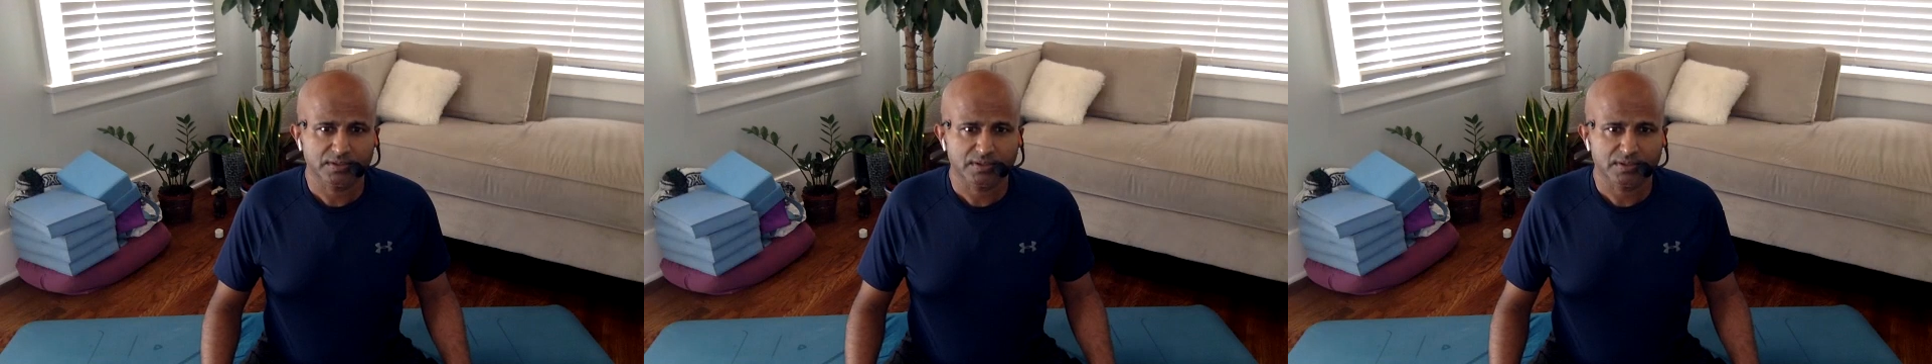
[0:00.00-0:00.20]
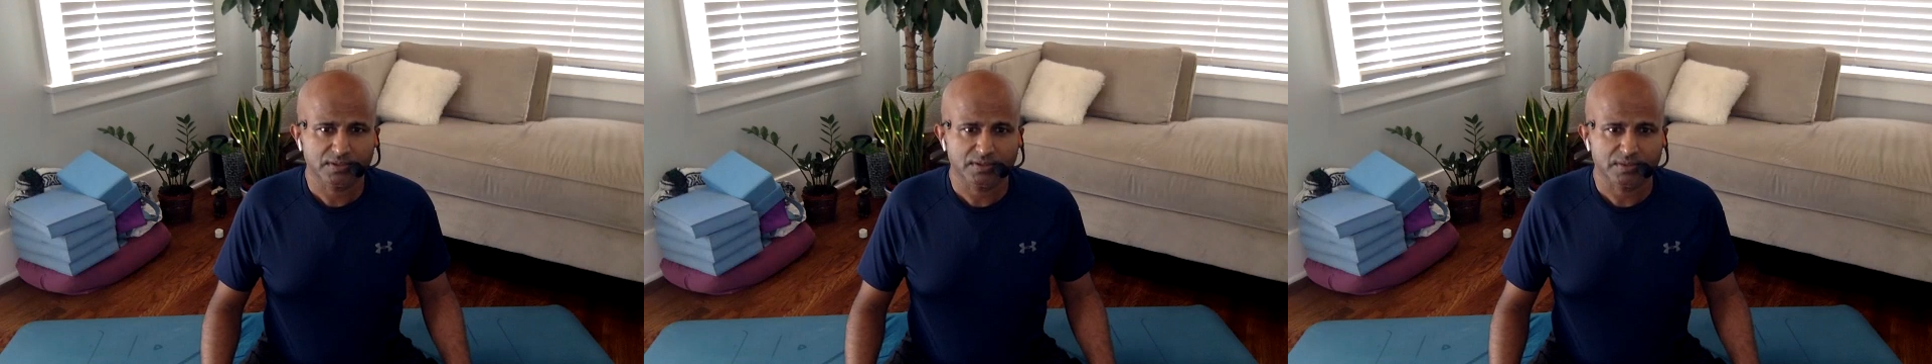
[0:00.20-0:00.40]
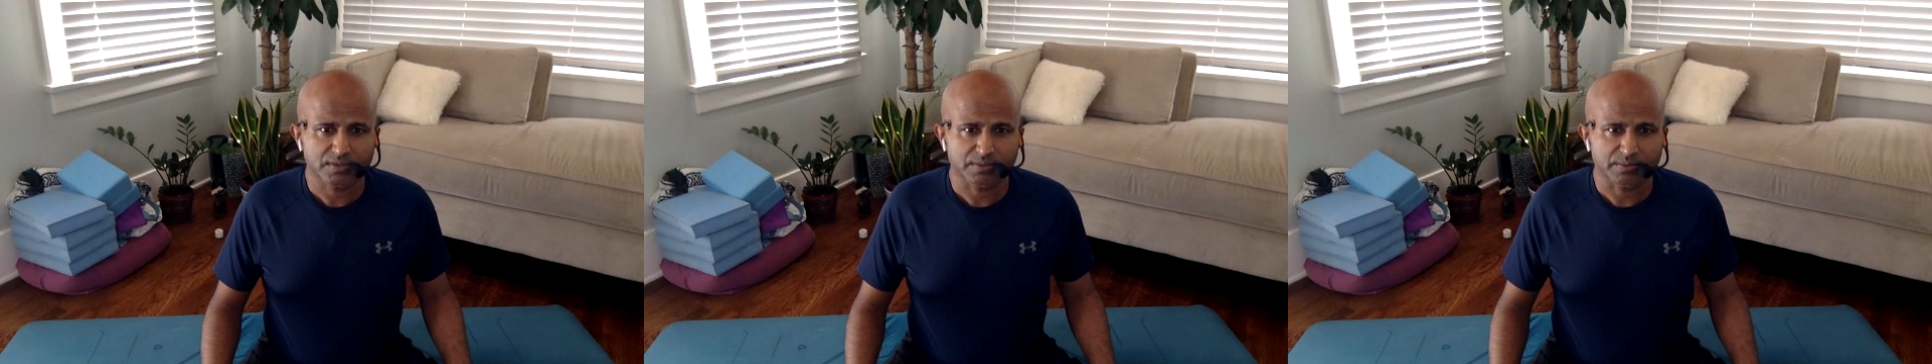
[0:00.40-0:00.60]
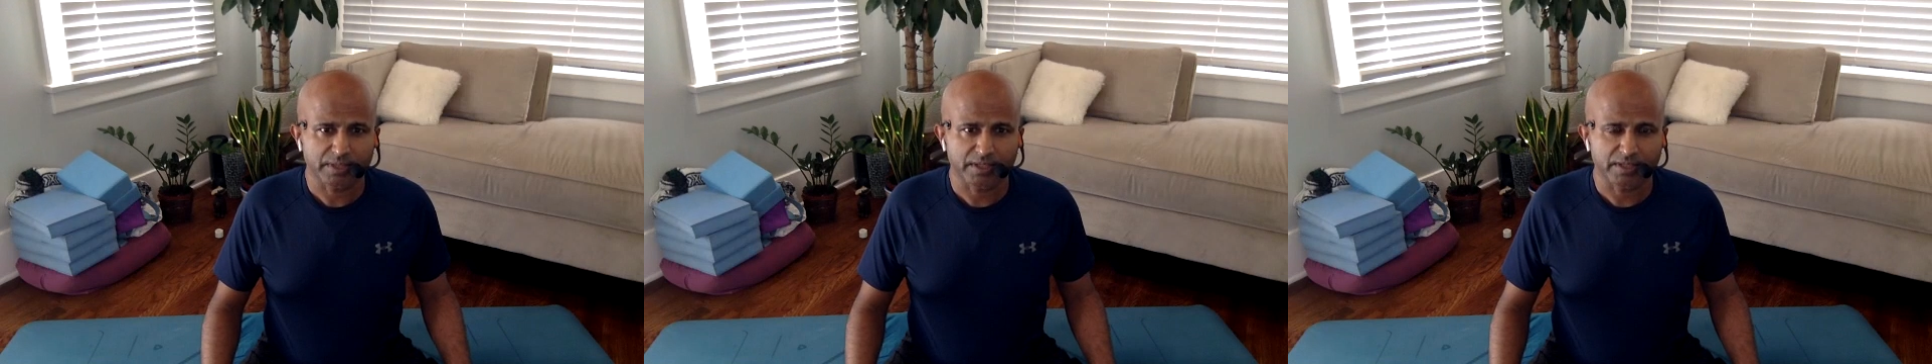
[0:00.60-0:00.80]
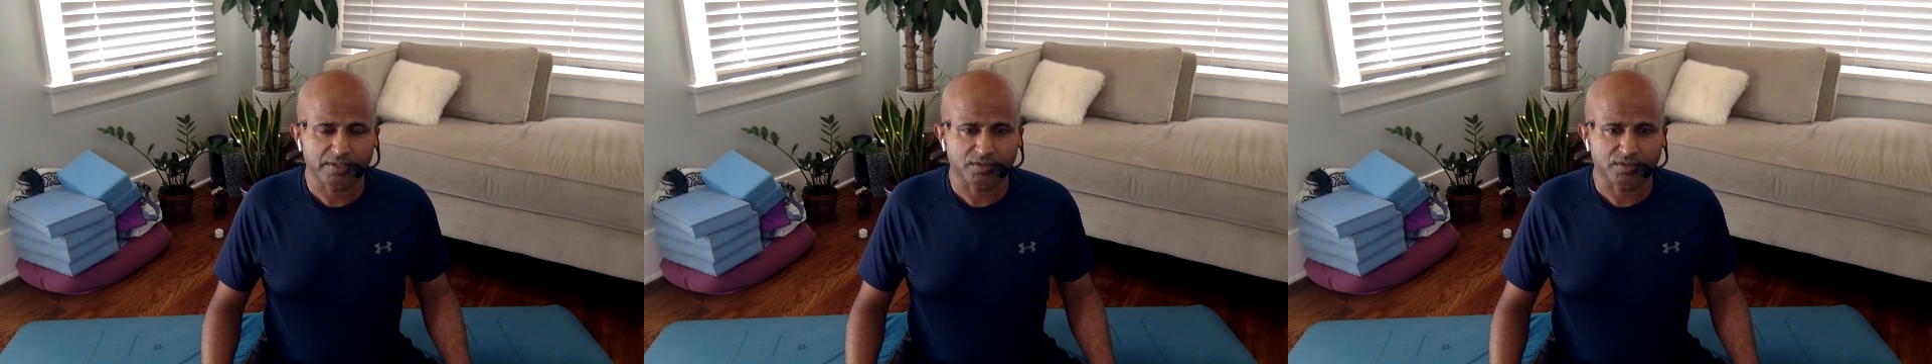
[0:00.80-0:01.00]
So
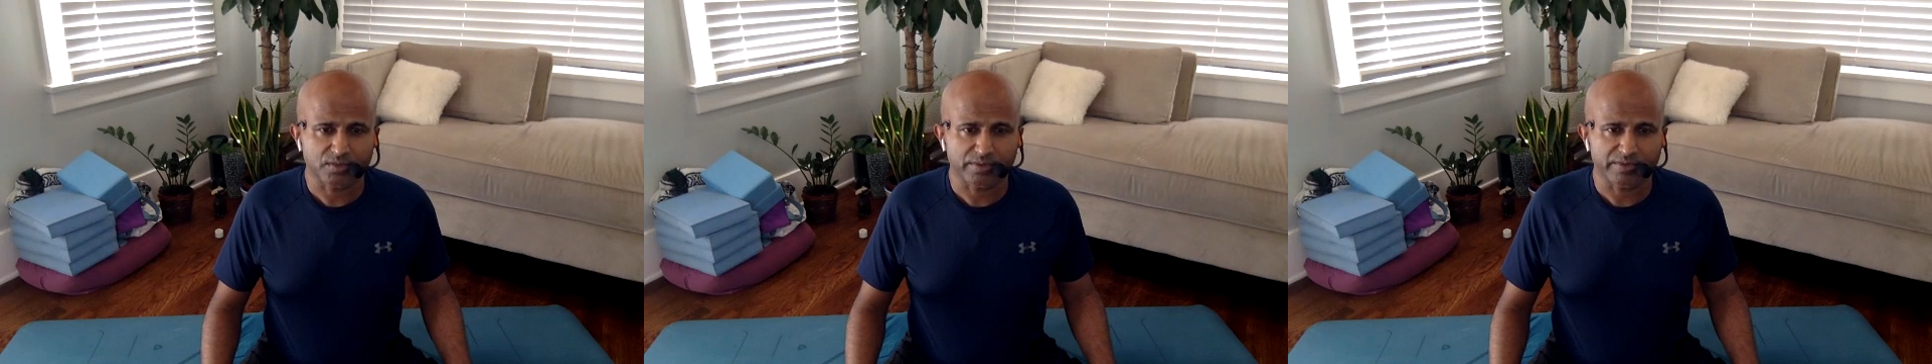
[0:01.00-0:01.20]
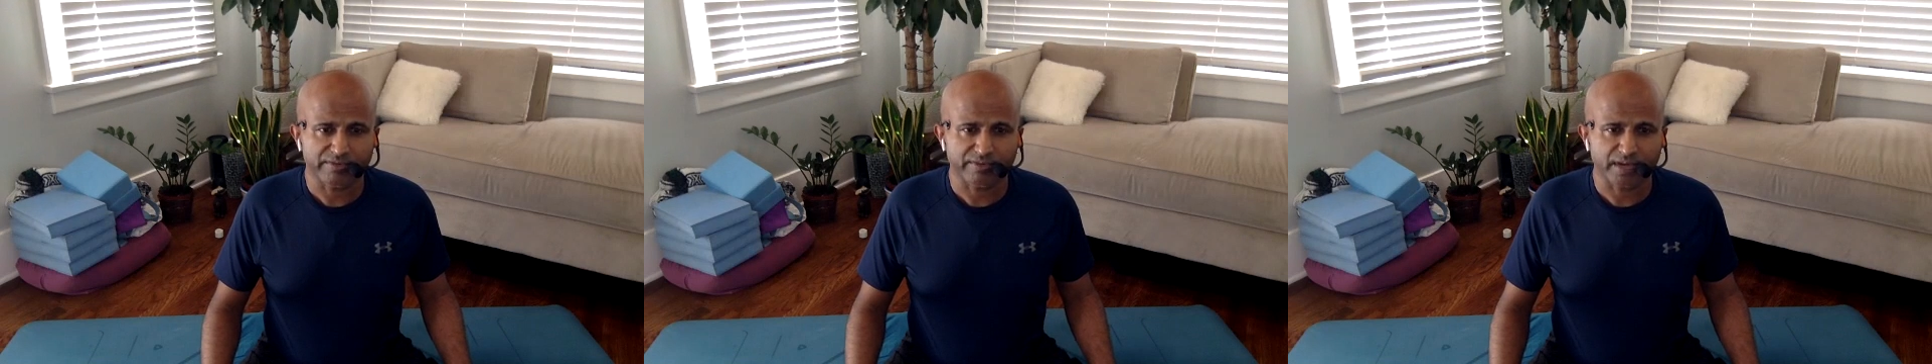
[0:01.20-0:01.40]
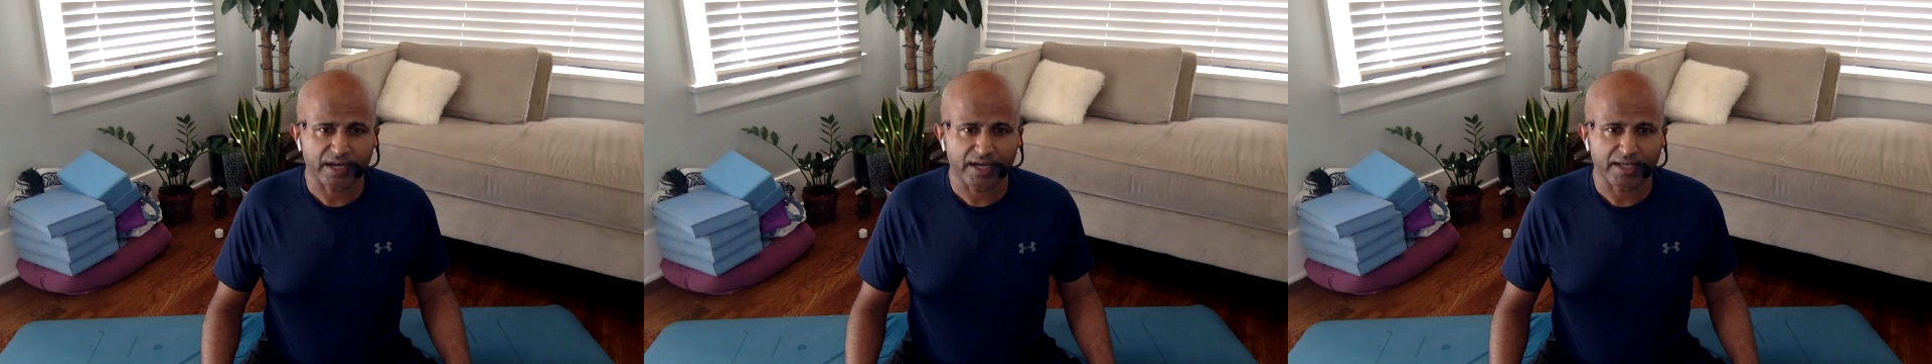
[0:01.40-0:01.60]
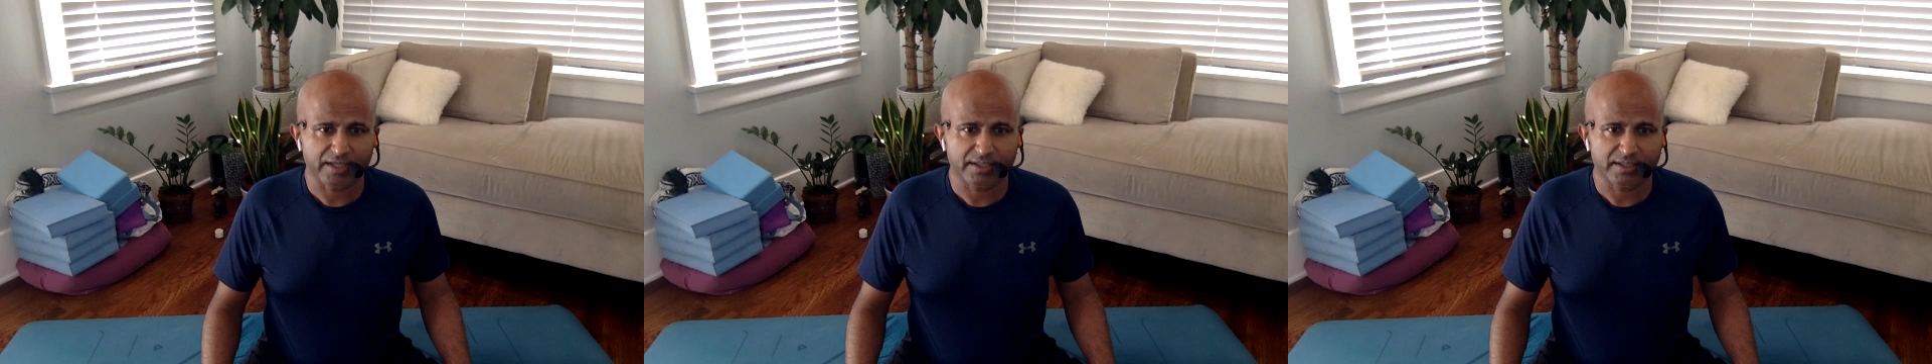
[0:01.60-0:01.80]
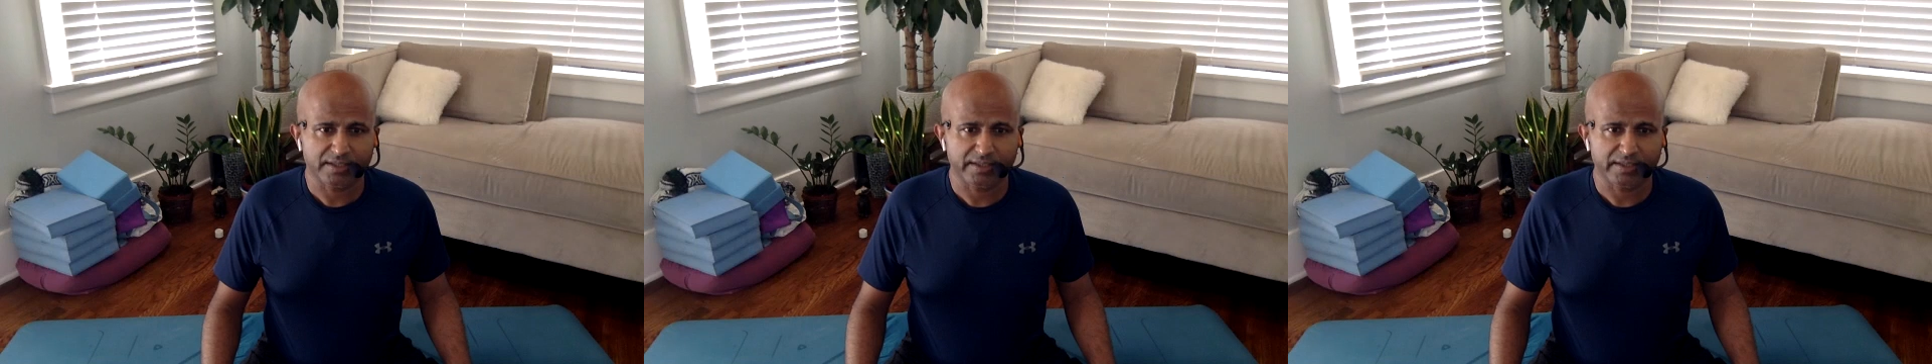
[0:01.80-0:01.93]
begin to refine